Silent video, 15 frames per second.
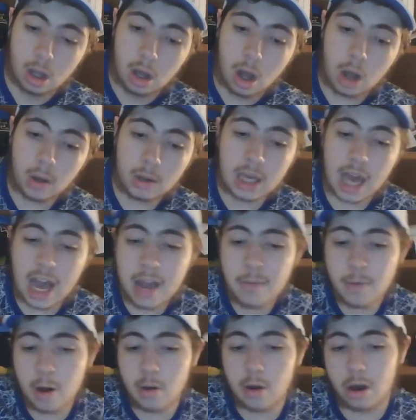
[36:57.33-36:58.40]
Oh, and
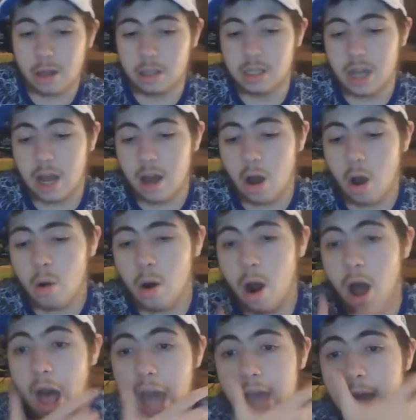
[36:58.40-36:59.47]
Catewell got a touch. All
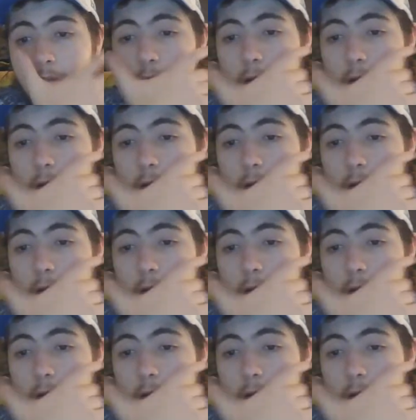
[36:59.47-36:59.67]
right.